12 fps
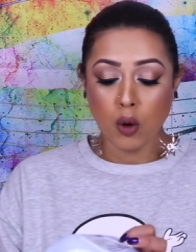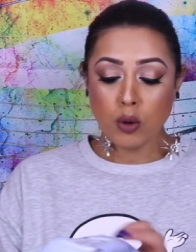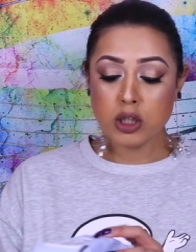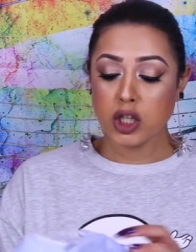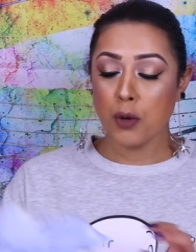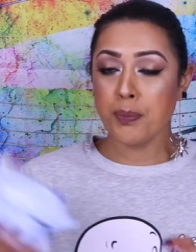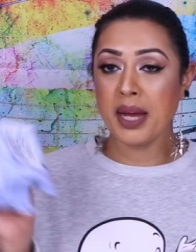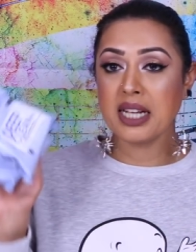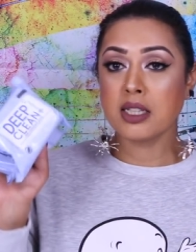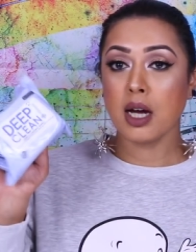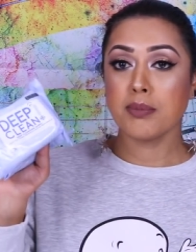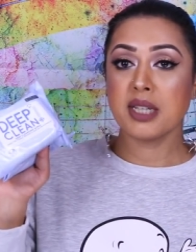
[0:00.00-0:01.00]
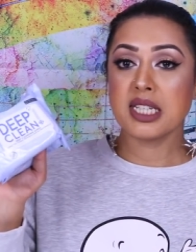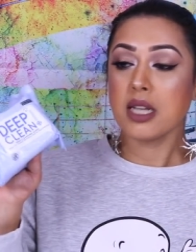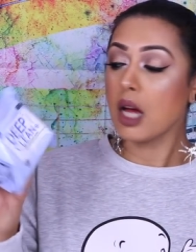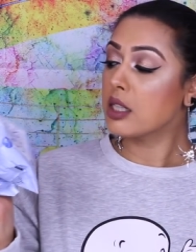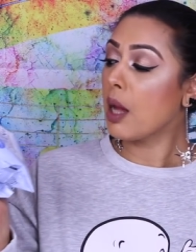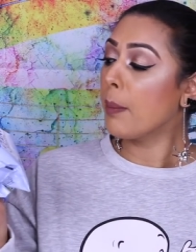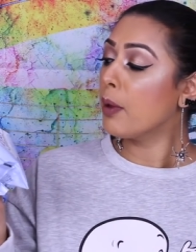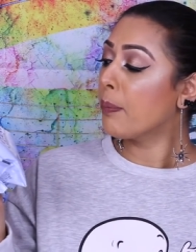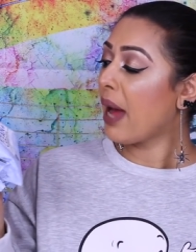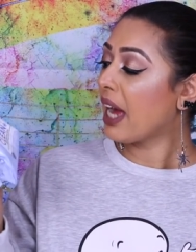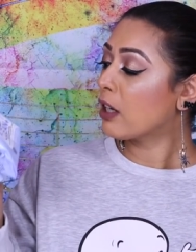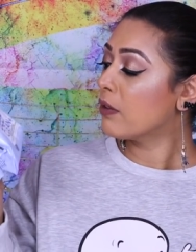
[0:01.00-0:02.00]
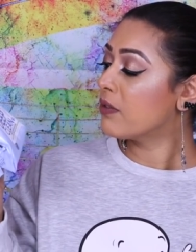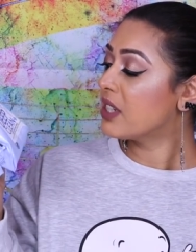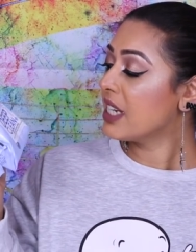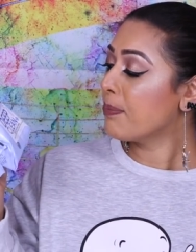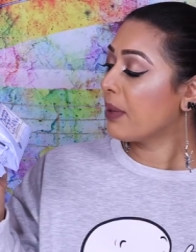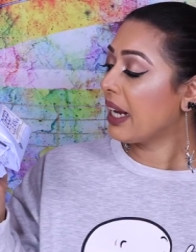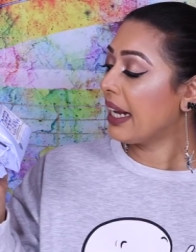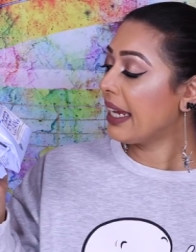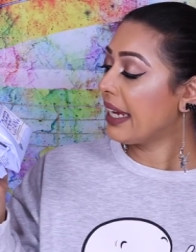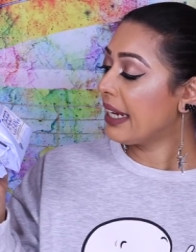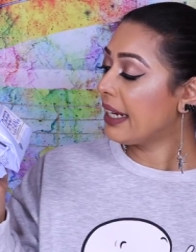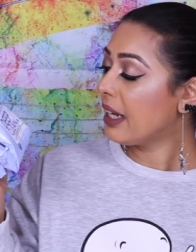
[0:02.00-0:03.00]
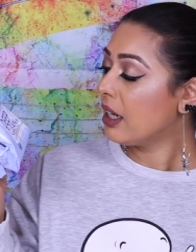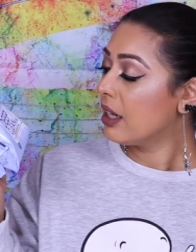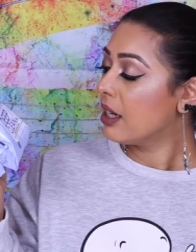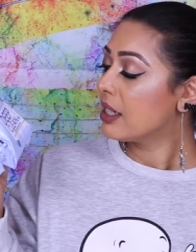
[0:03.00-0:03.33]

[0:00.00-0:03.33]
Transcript: Also picked up this double pack of deep clean,